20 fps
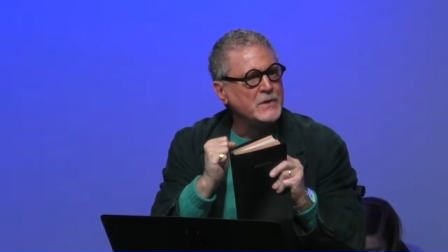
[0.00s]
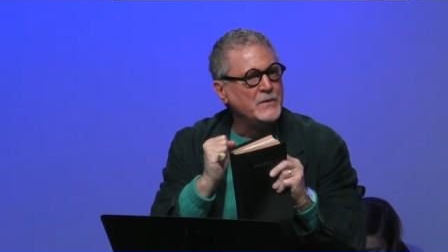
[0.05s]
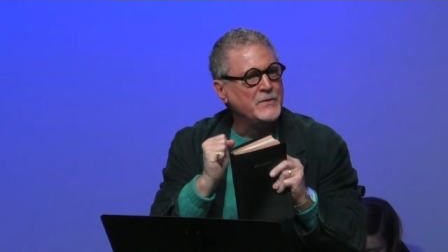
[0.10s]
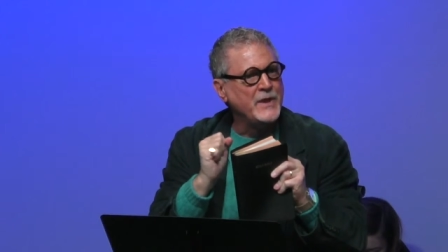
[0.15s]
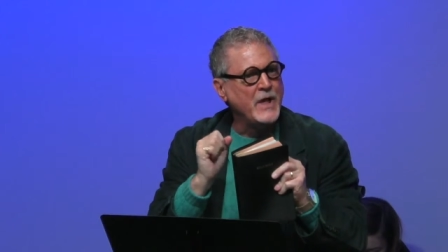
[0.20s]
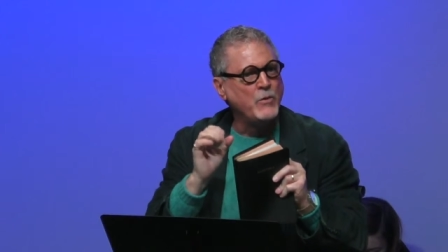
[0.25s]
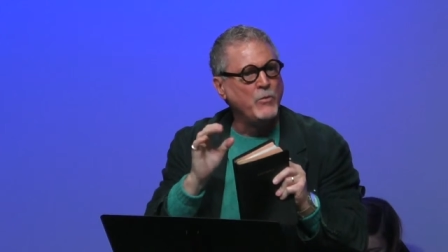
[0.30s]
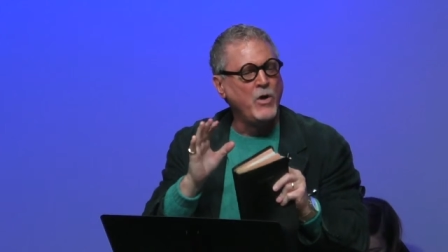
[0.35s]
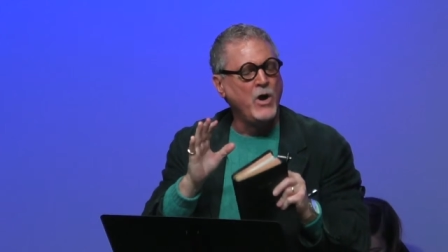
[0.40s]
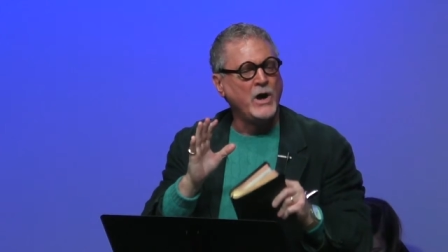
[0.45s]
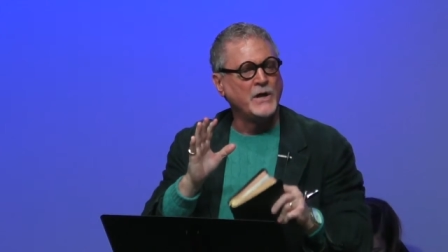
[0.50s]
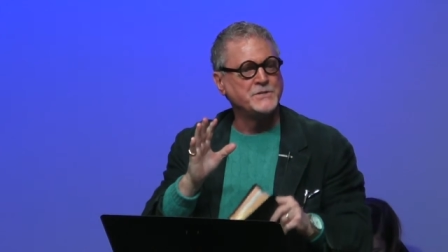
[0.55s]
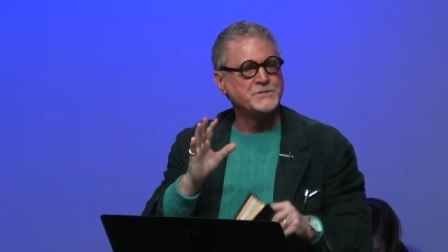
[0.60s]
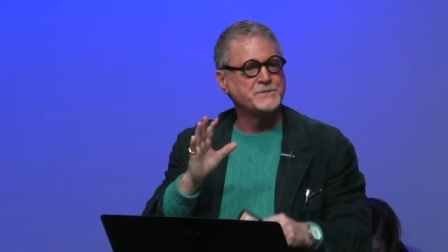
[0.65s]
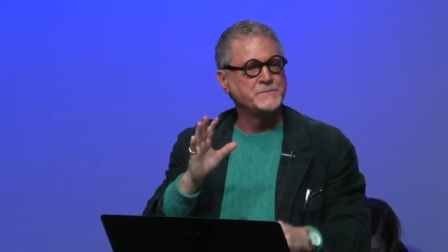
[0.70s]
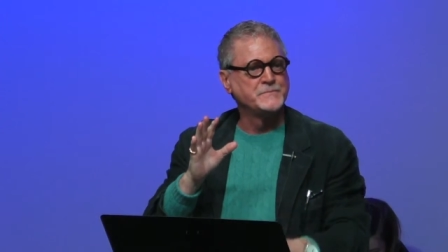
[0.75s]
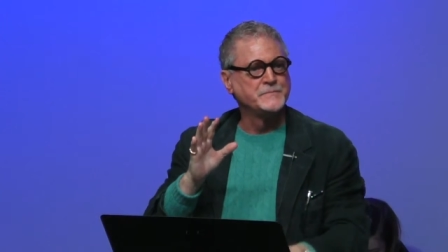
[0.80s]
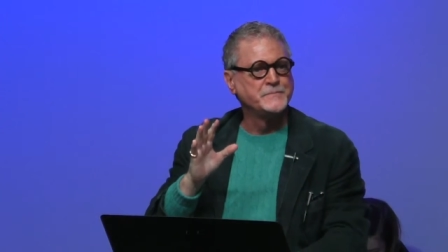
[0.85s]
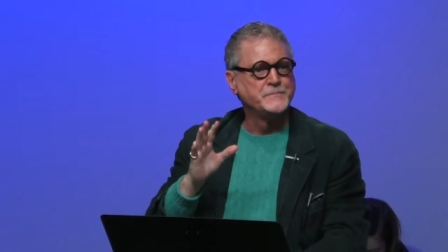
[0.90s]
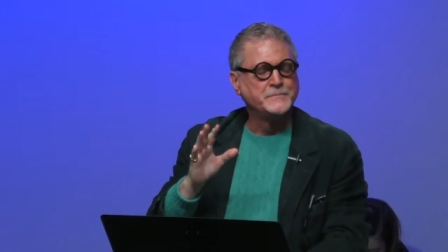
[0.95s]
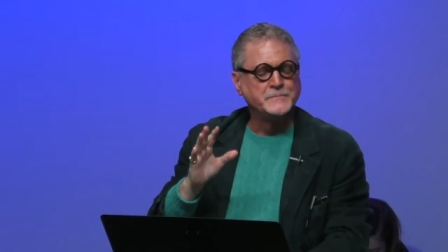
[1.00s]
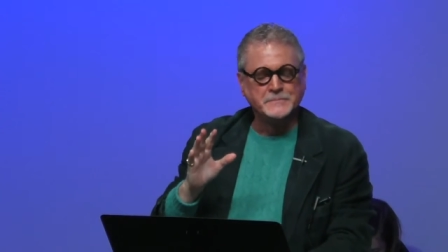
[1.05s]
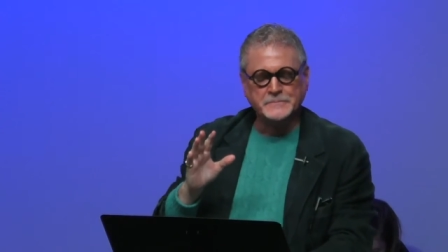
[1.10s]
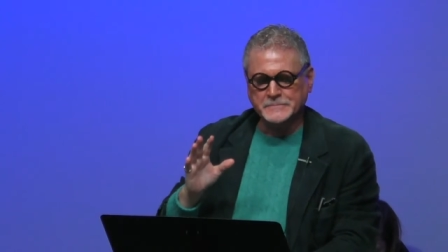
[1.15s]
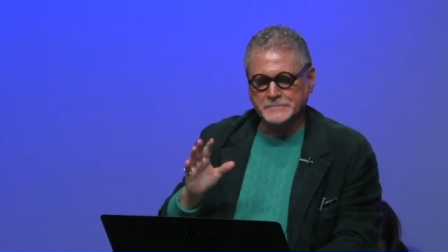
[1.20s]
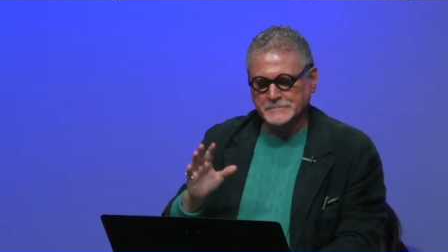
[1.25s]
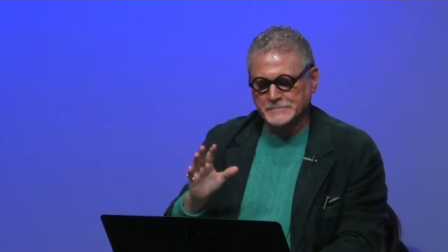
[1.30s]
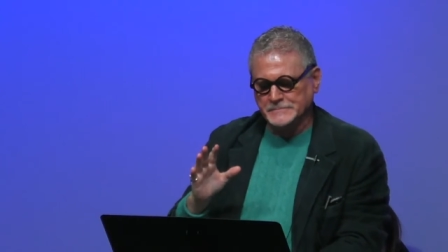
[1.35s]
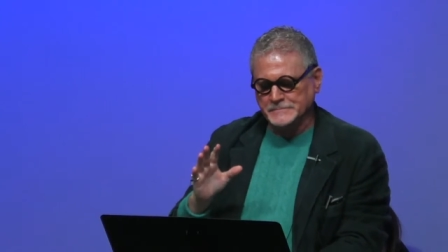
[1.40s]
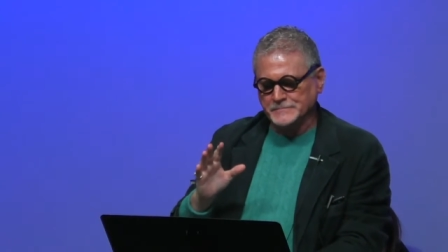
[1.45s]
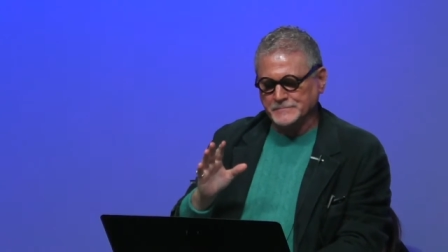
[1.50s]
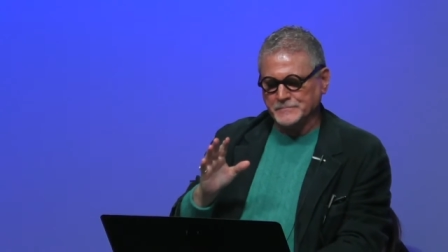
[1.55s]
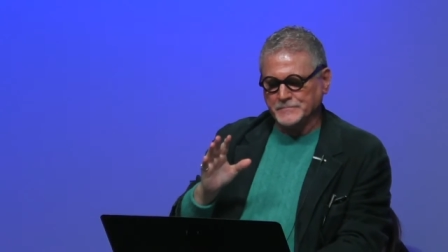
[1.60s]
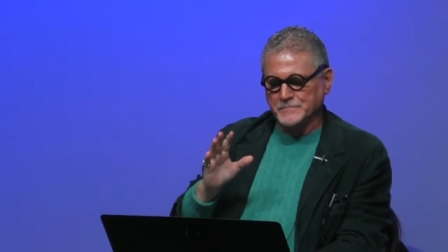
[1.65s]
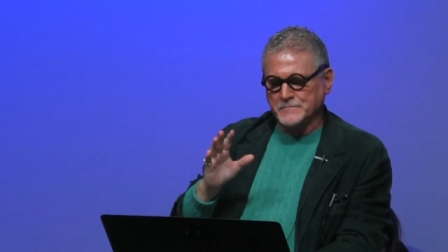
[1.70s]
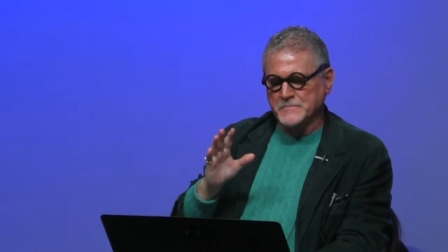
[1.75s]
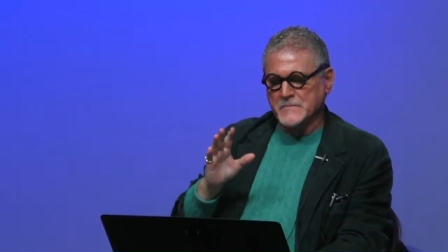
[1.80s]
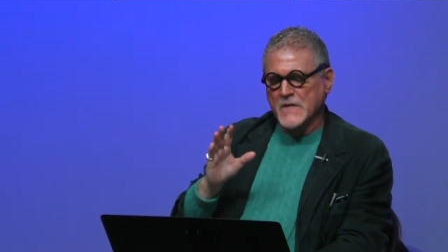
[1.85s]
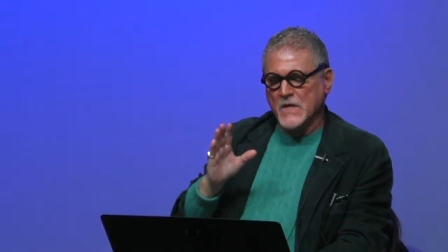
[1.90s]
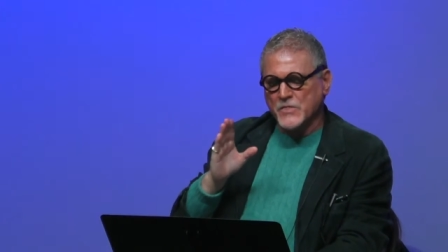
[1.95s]
Now, watch.
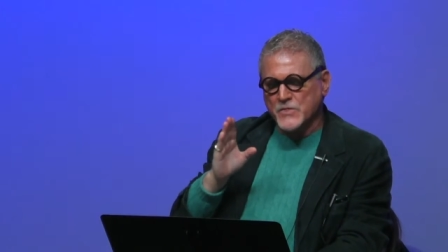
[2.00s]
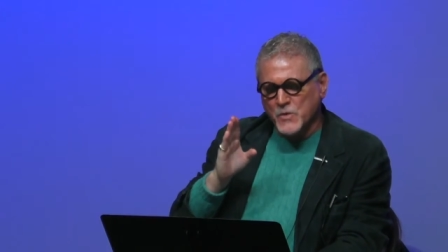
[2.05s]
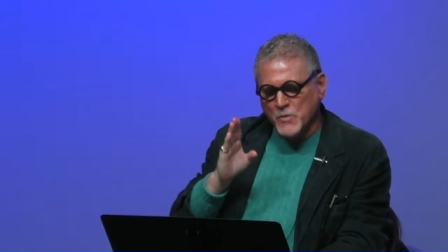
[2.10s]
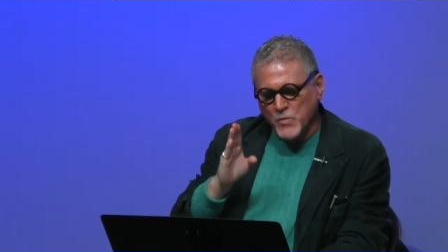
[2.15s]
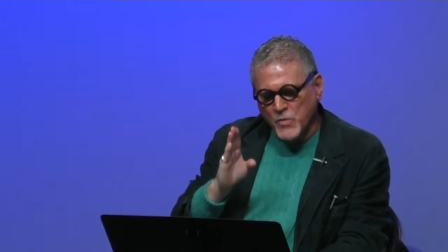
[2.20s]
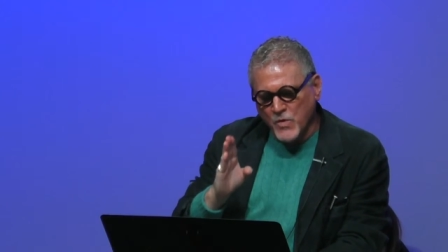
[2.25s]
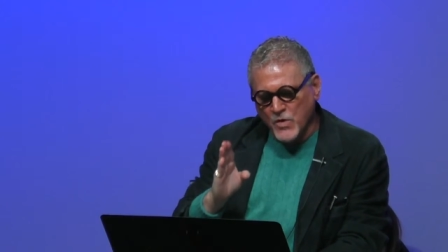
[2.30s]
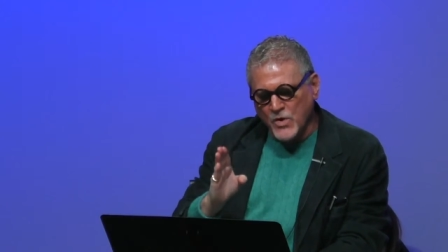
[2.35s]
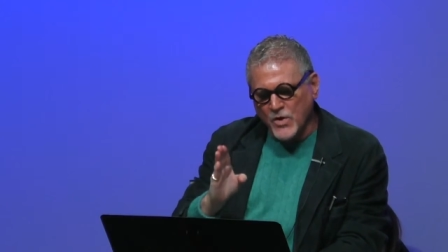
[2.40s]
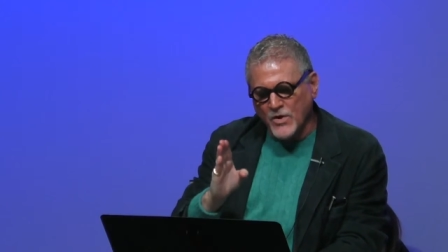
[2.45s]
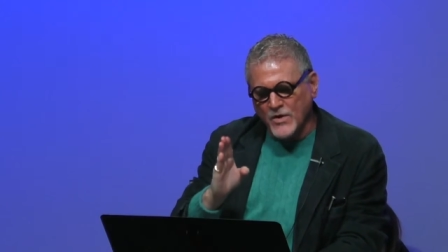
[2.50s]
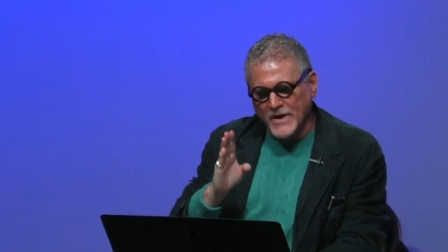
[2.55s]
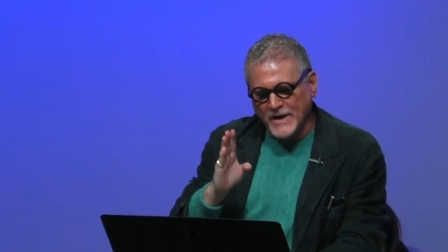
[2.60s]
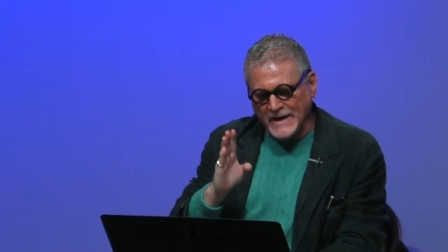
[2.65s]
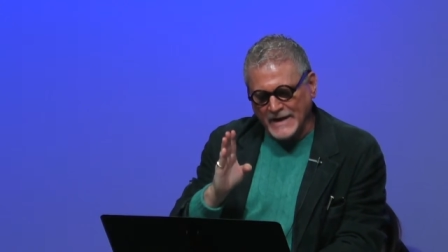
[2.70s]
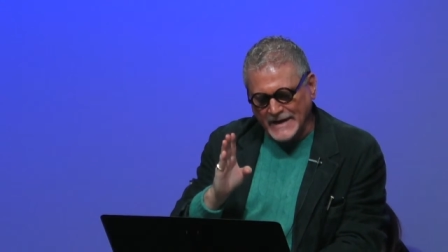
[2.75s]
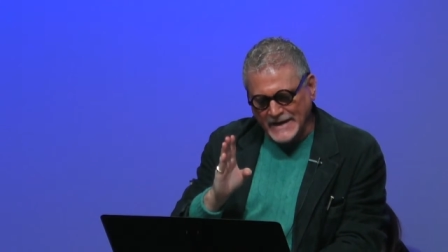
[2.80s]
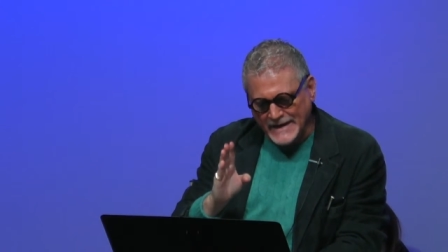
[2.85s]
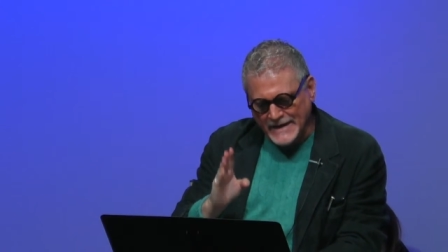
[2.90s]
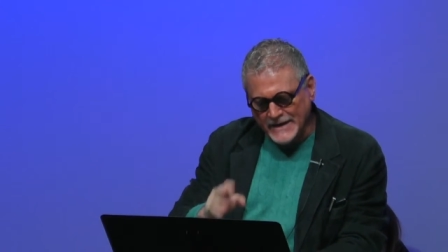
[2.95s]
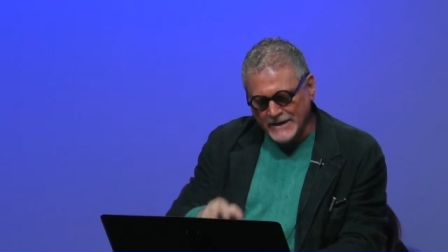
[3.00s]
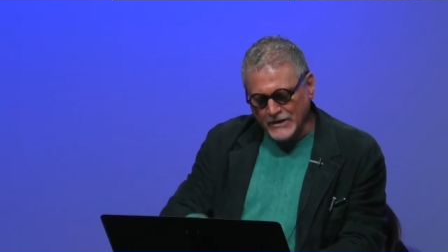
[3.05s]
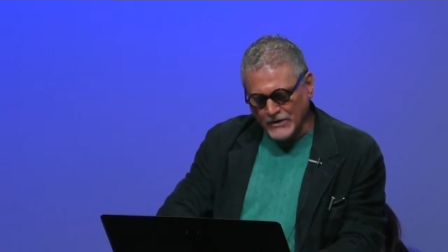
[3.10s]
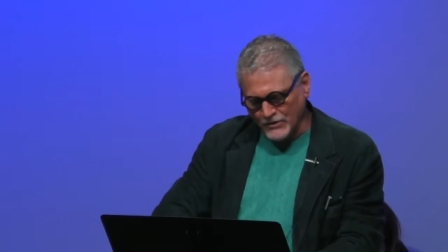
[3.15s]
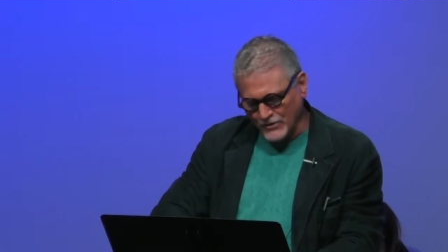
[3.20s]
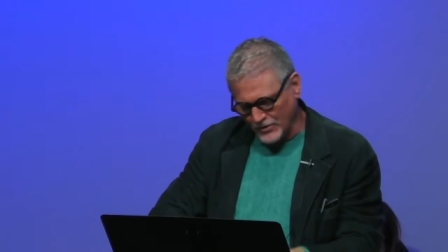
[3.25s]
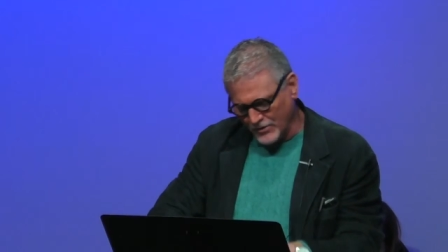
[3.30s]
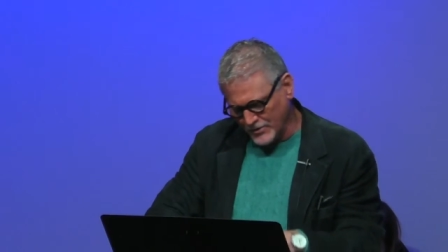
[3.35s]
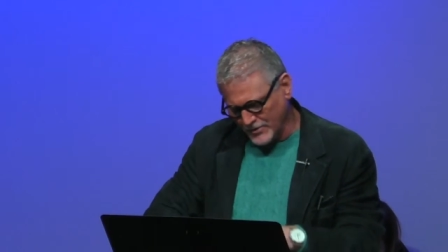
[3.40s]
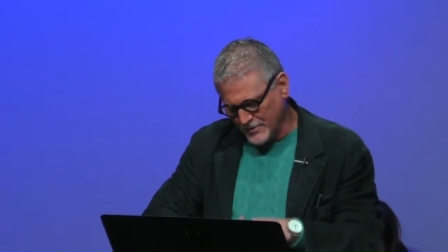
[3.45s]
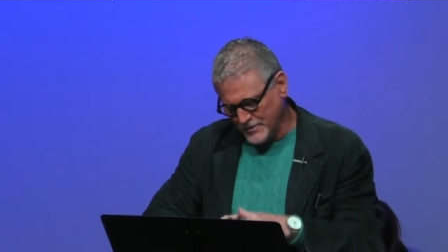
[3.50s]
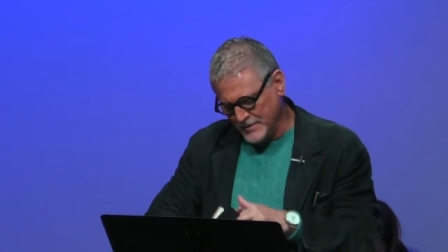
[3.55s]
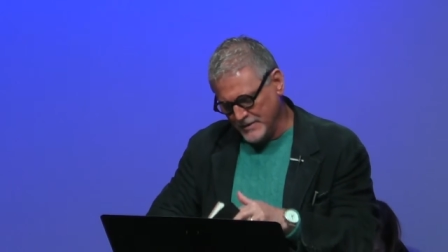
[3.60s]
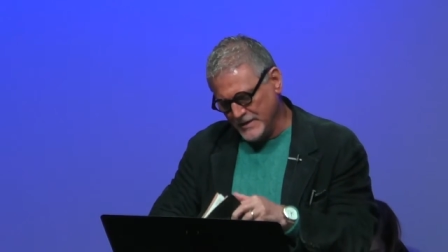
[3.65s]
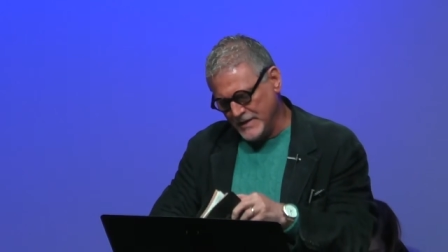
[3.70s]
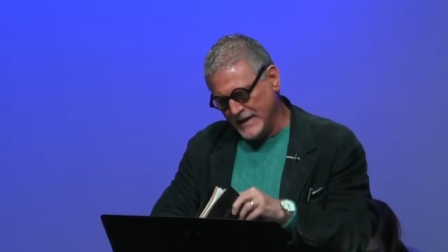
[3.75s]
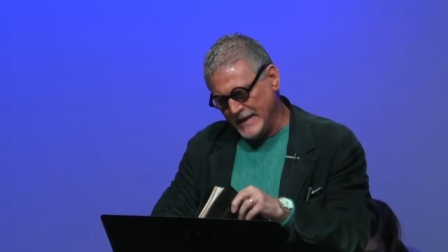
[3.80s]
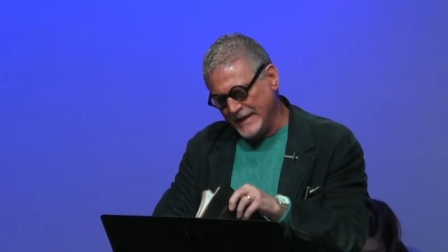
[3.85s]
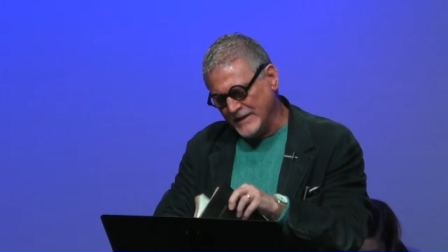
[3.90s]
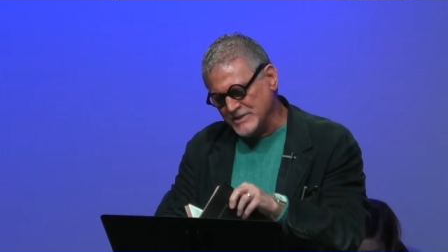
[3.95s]
The word here
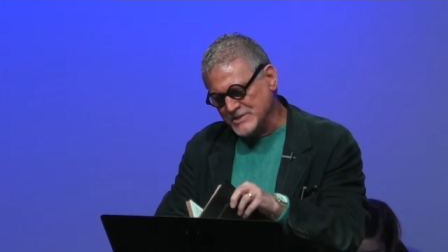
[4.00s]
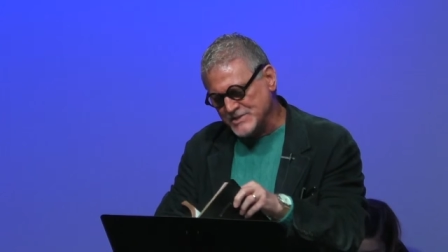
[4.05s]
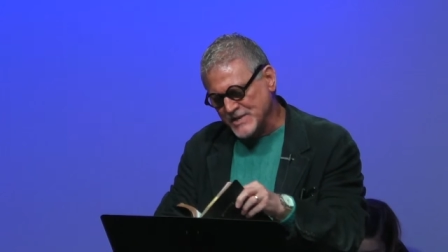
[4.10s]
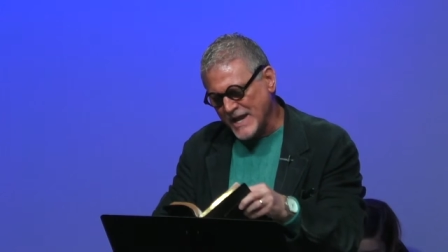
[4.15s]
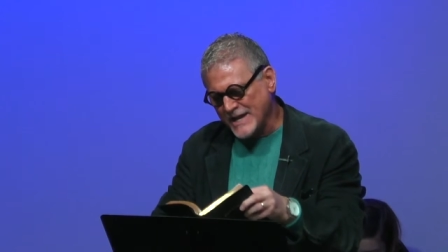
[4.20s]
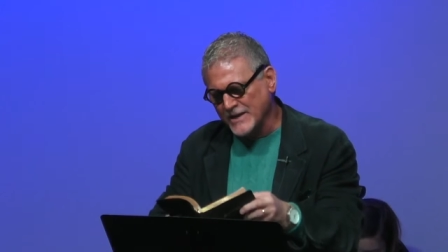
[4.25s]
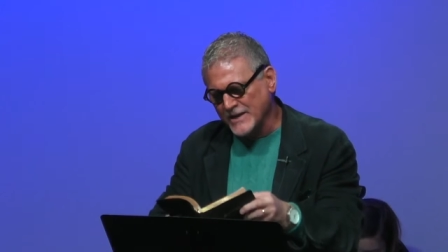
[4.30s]
in 2